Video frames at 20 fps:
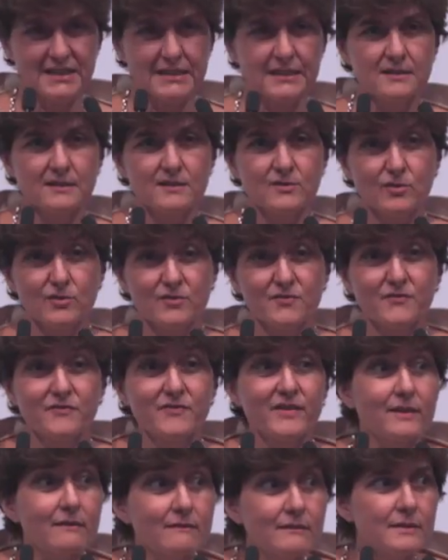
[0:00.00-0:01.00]
it is not
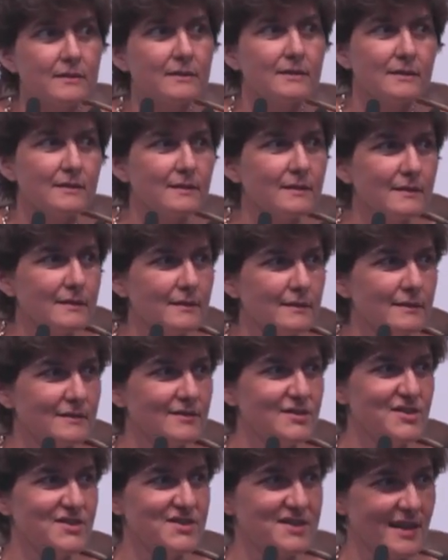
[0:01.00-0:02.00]
very
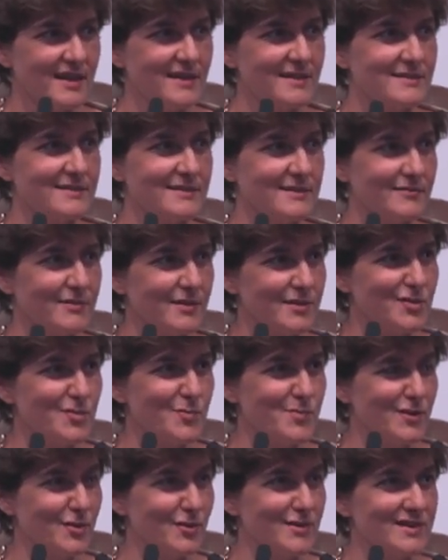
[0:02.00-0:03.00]
decisive, to
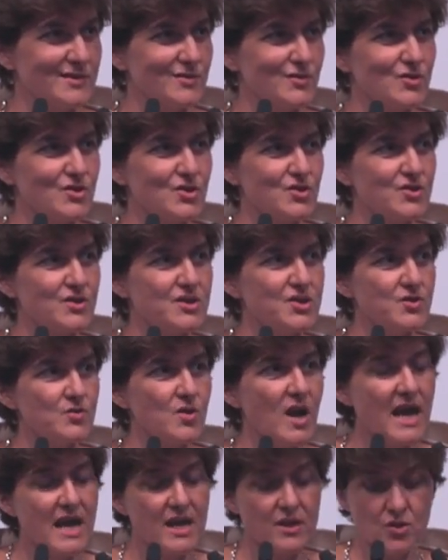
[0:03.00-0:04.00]
be honest, on such an issue.
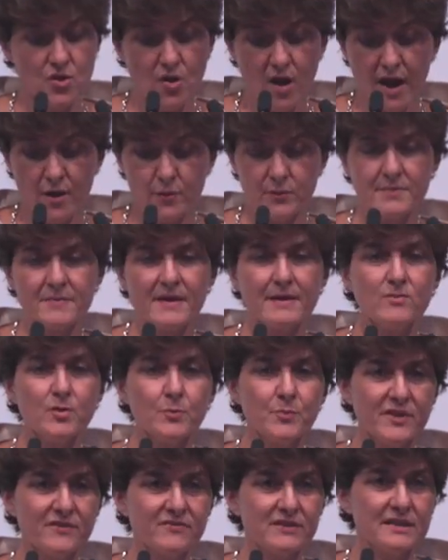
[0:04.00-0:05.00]
No, I remember
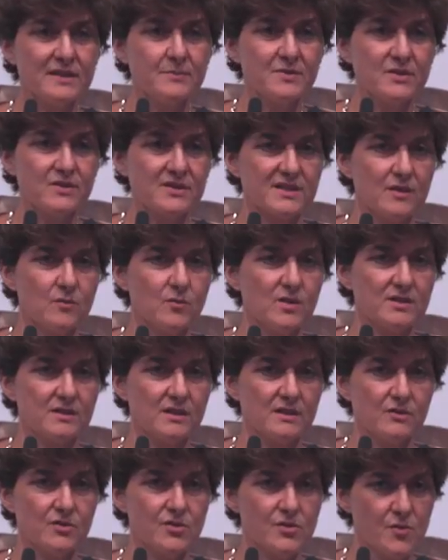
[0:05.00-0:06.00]
perfectly because I was
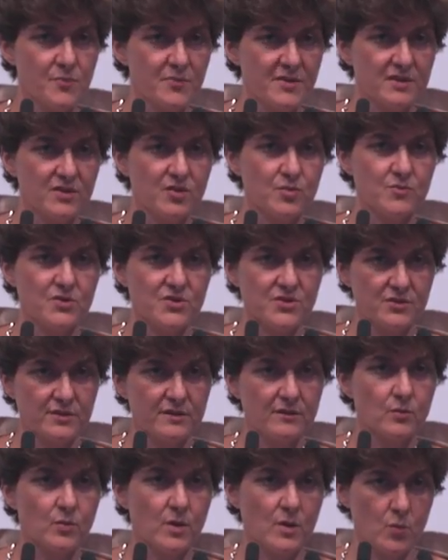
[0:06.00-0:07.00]
at the European
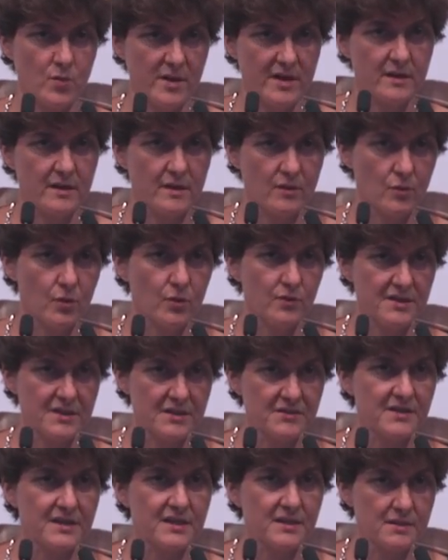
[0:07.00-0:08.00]
Commission when all
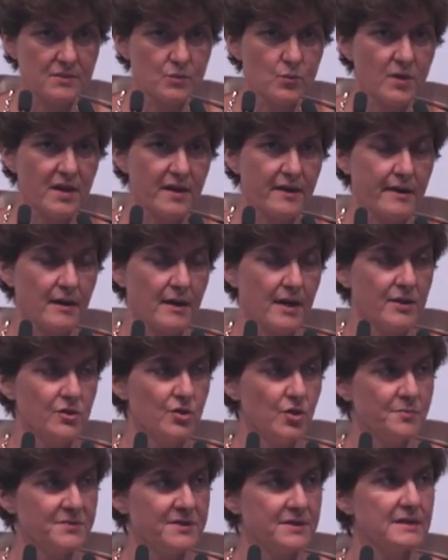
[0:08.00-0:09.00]
these things were
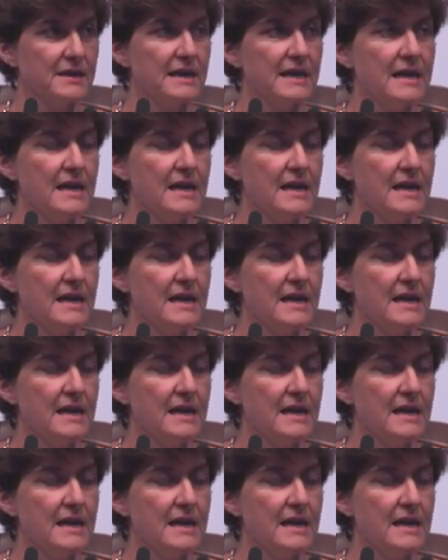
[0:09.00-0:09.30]
adopted.